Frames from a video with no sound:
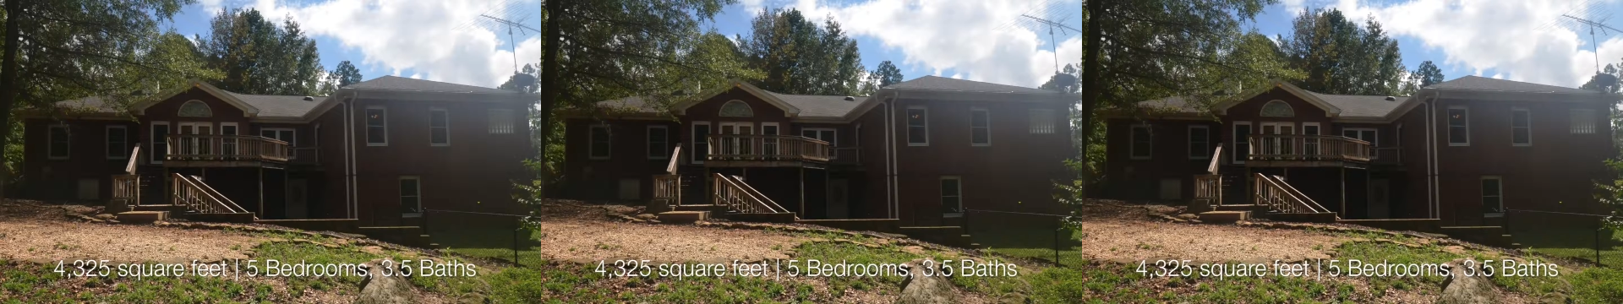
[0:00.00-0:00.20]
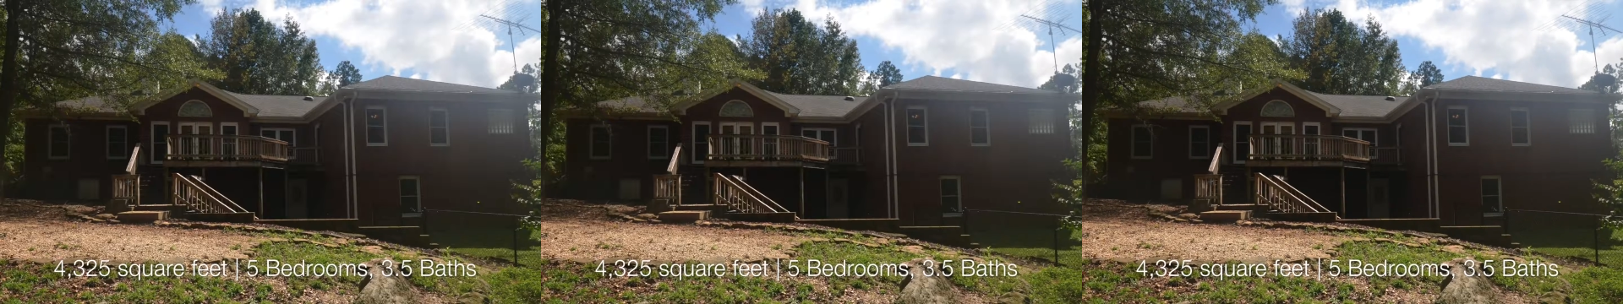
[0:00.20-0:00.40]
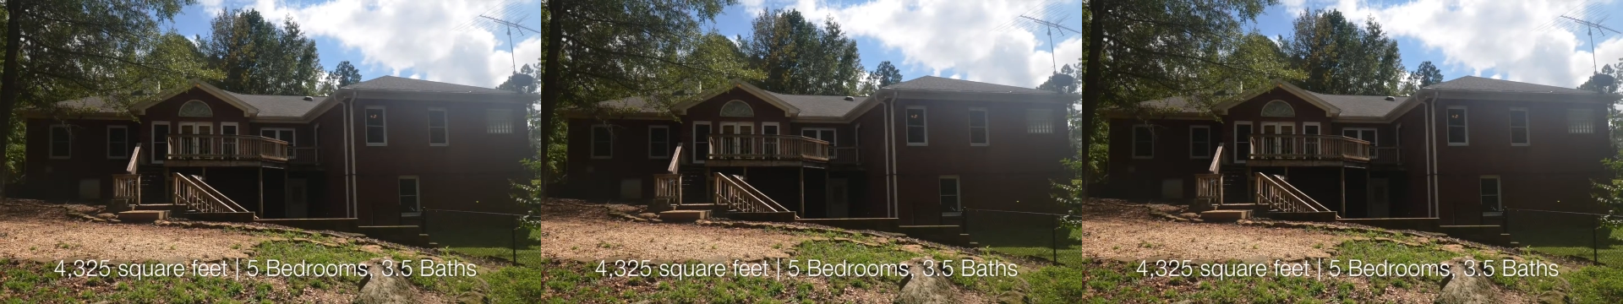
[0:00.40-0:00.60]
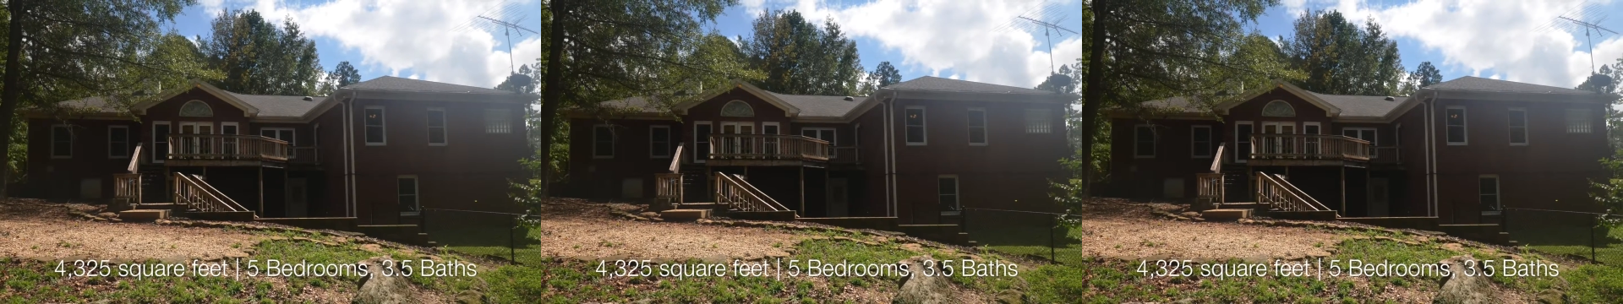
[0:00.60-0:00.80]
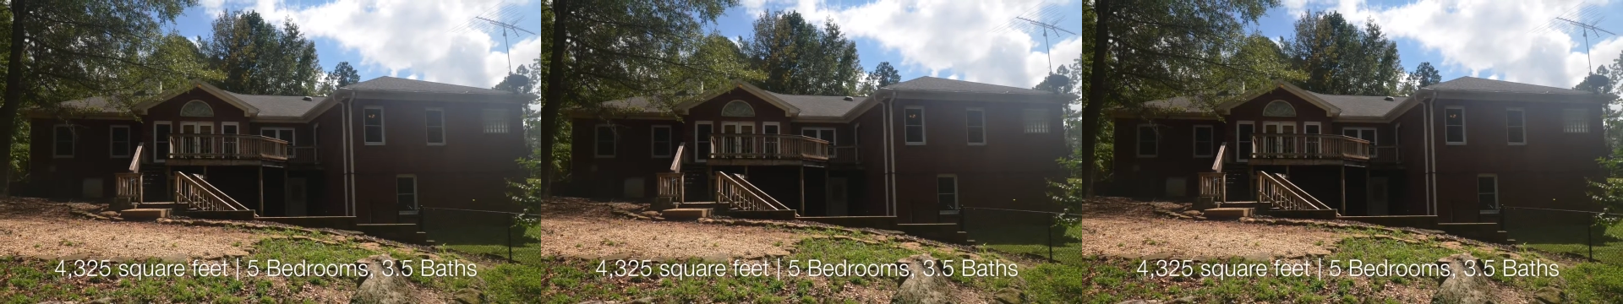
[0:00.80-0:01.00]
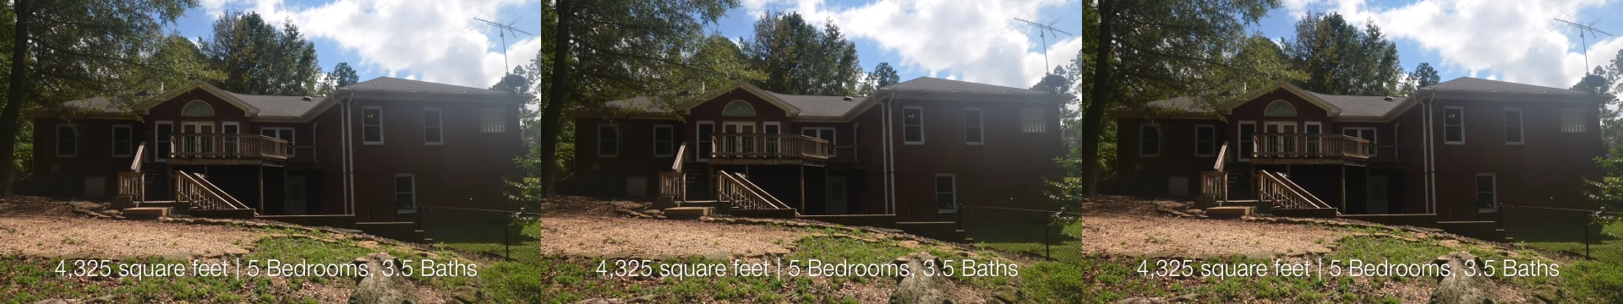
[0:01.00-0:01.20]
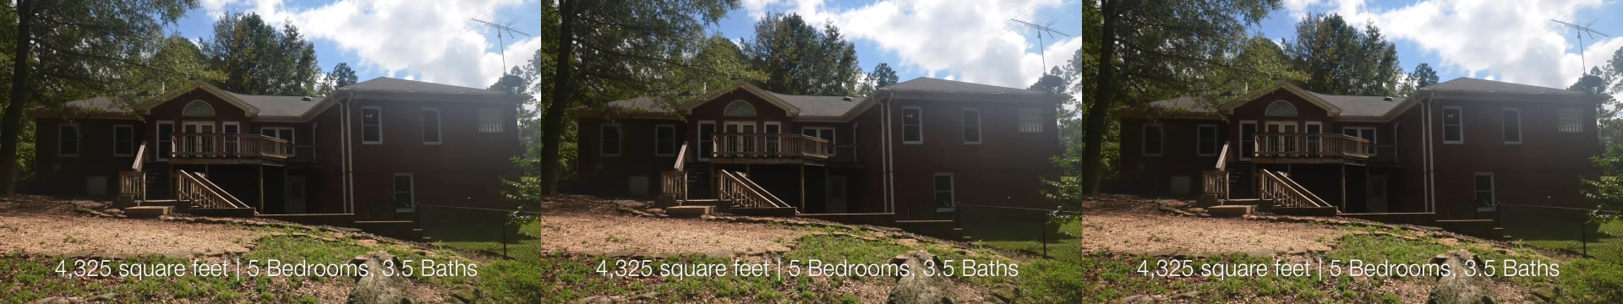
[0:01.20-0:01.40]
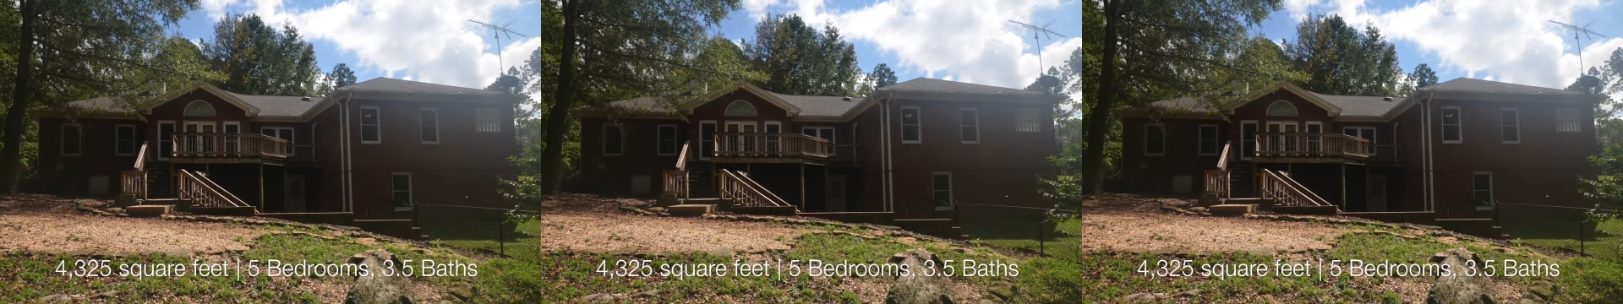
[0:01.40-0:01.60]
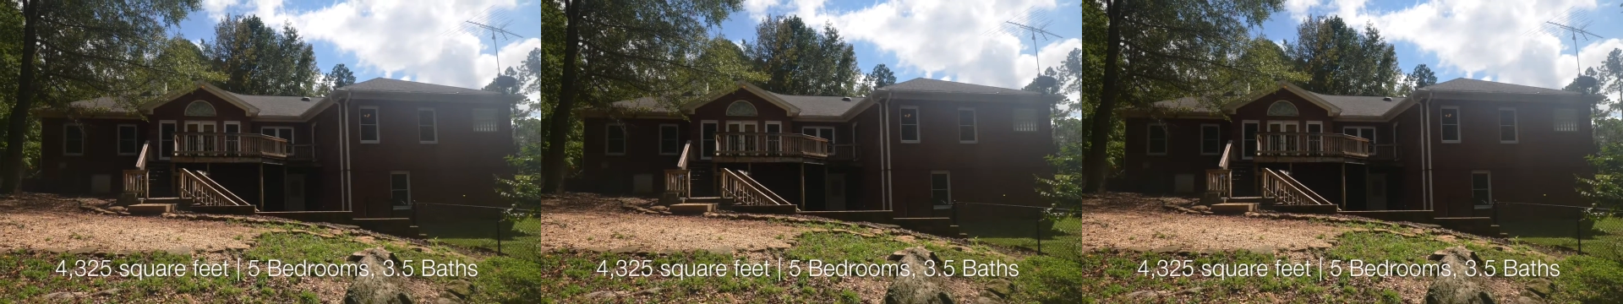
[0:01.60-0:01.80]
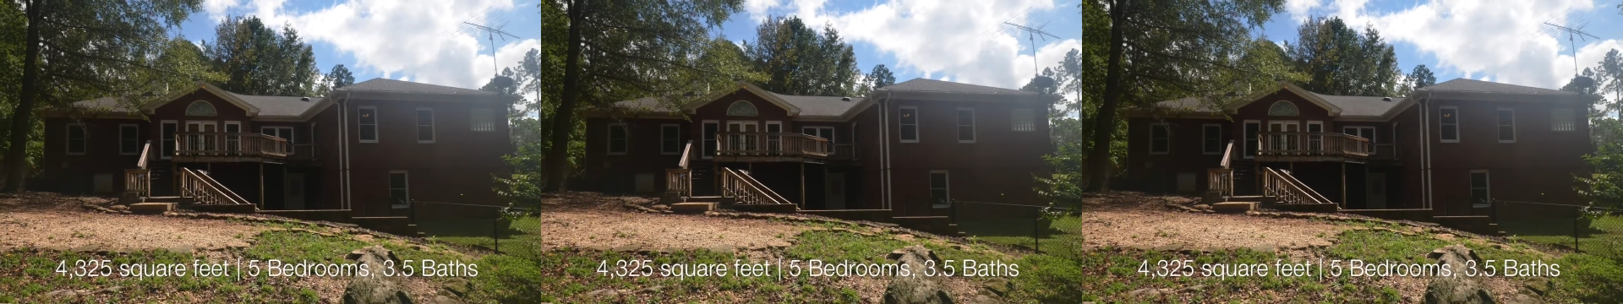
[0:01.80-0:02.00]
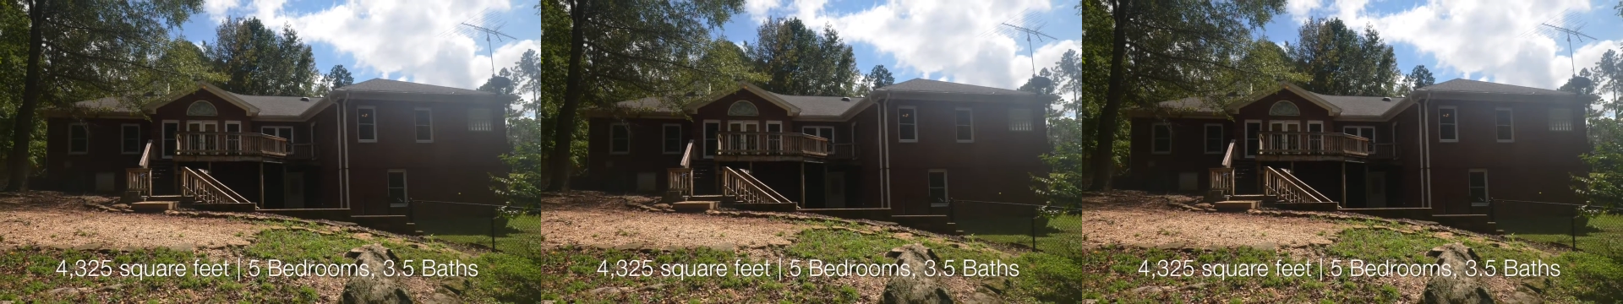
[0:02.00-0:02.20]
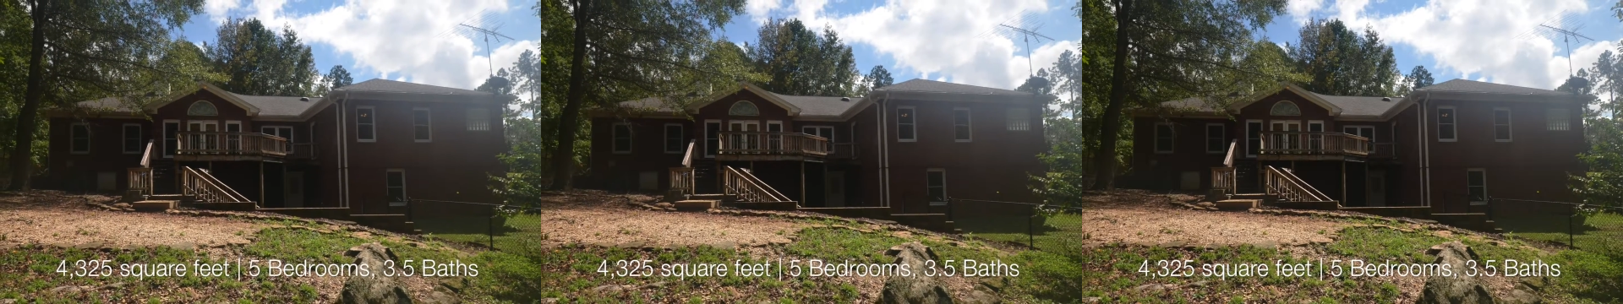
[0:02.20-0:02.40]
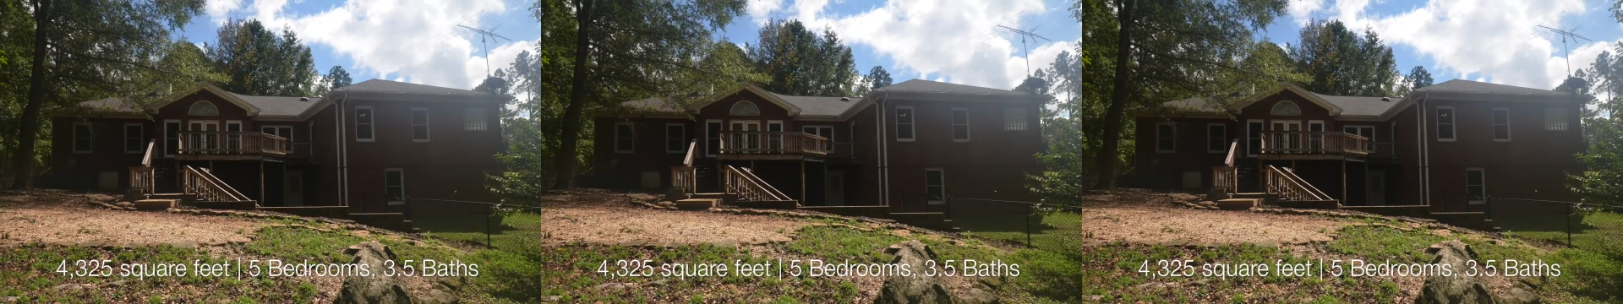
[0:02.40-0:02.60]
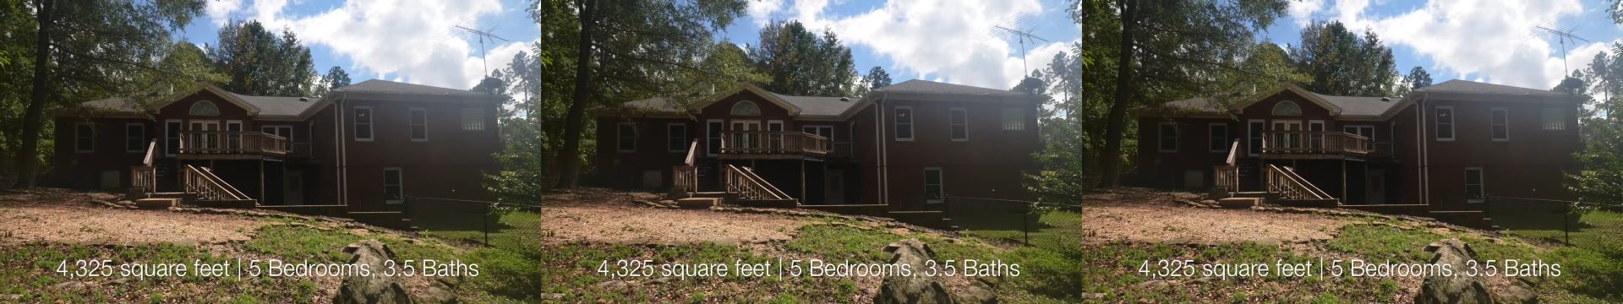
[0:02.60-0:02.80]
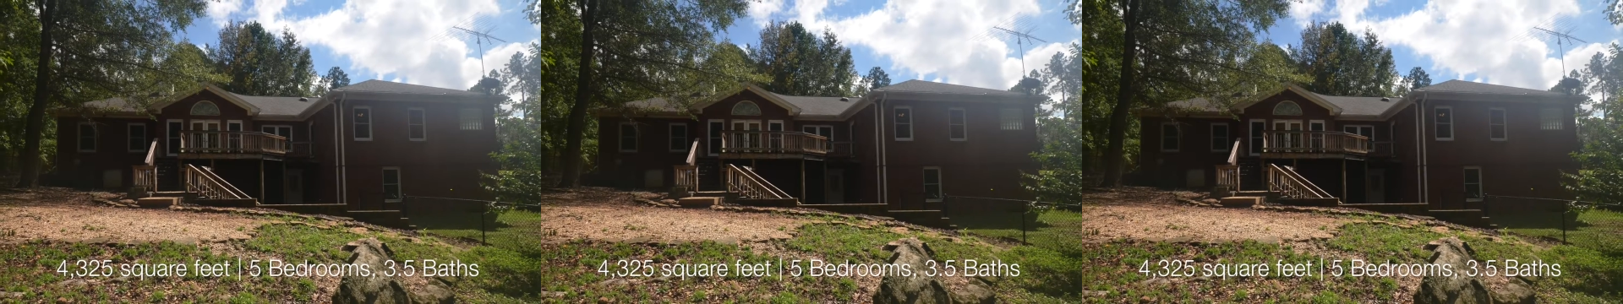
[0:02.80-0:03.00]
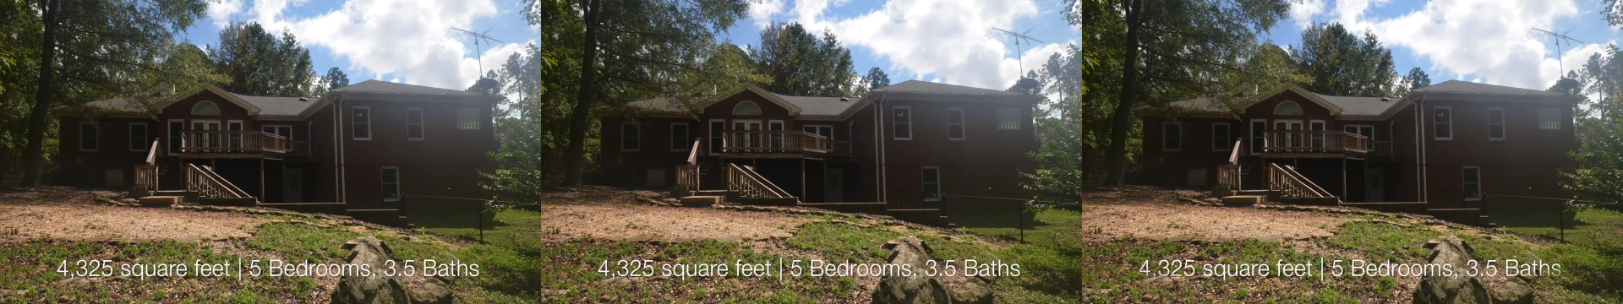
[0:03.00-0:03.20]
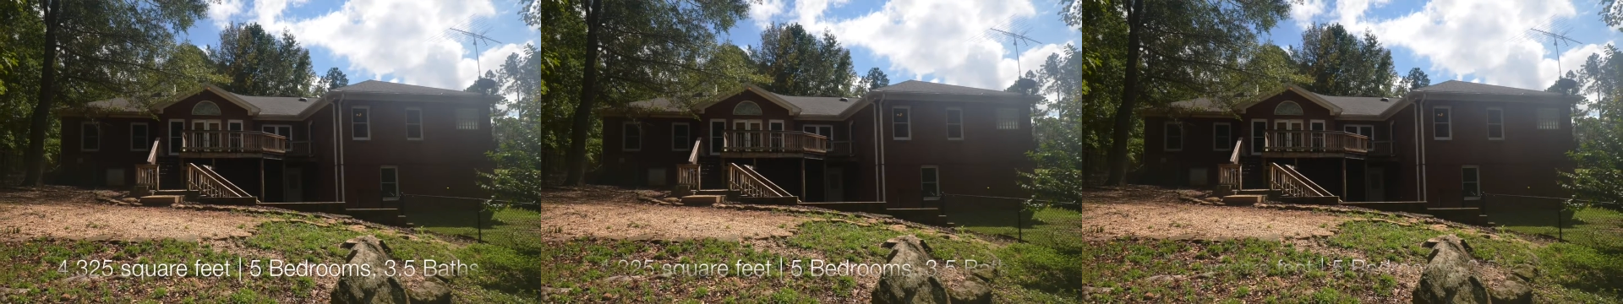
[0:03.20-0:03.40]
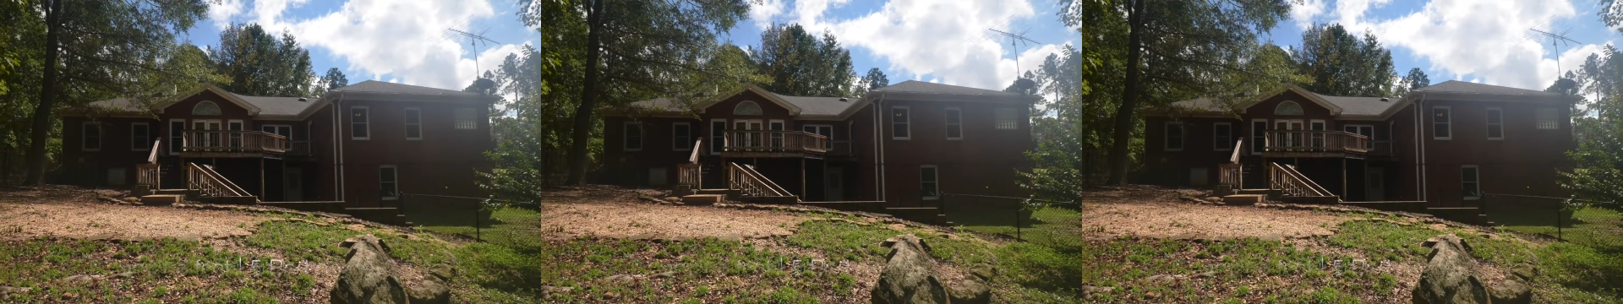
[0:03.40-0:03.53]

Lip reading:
[unreadable: no face in view]